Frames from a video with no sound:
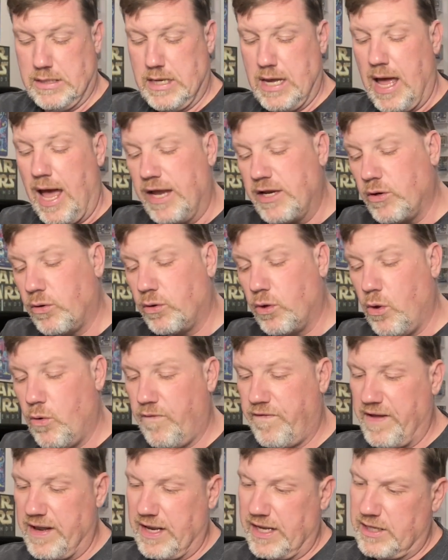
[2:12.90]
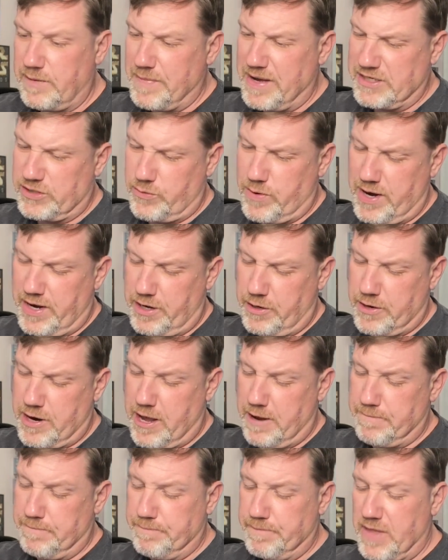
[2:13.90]
I don't know if I like the Maserati or
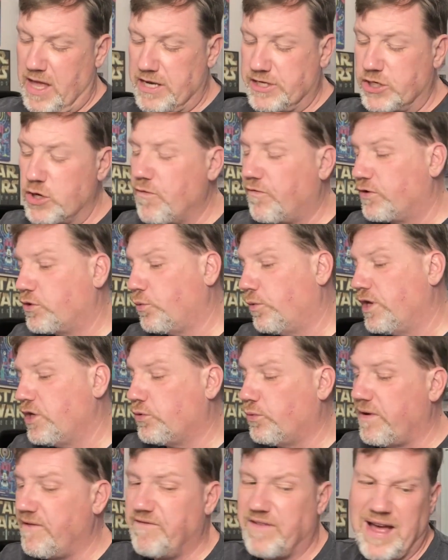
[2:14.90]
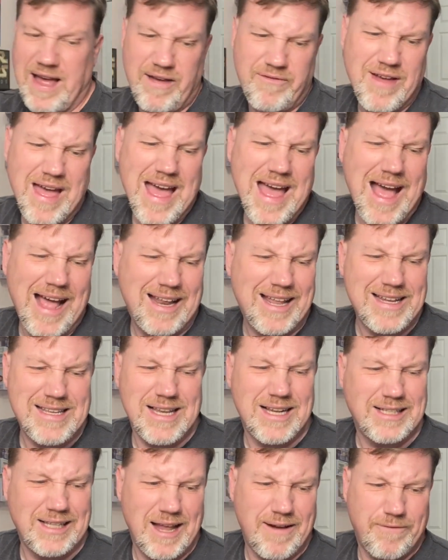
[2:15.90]
not. It's new for 2025. I like to
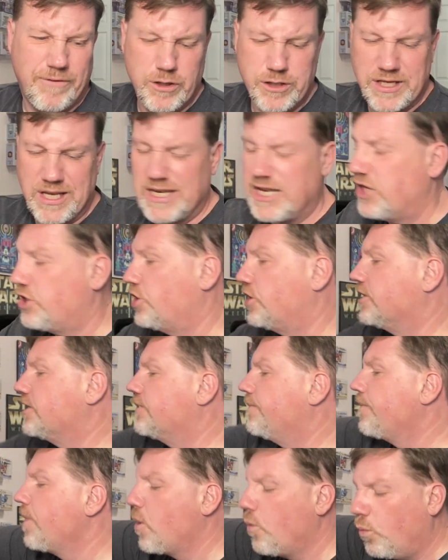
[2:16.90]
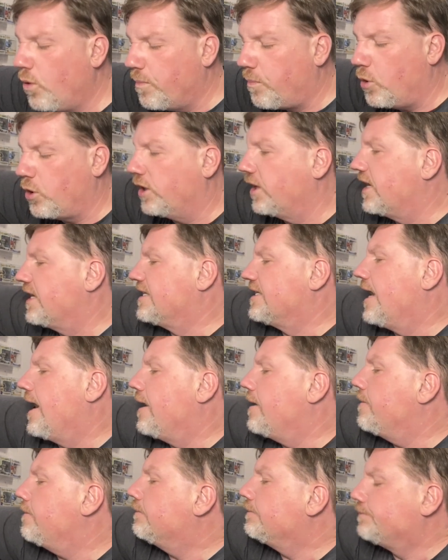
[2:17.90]
collect first editions. We'll pull it aside.
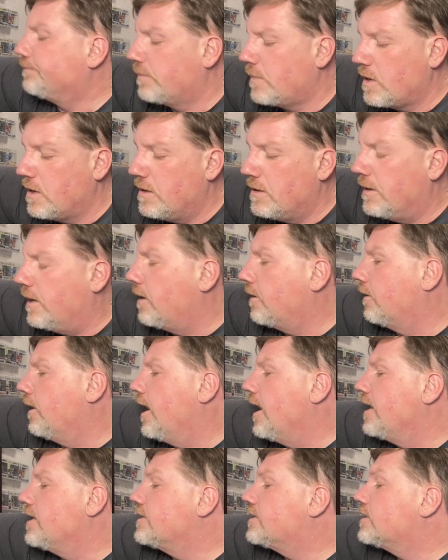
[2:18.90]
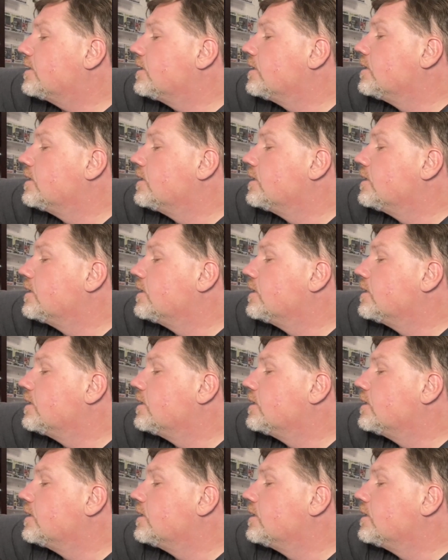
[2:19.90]
All right.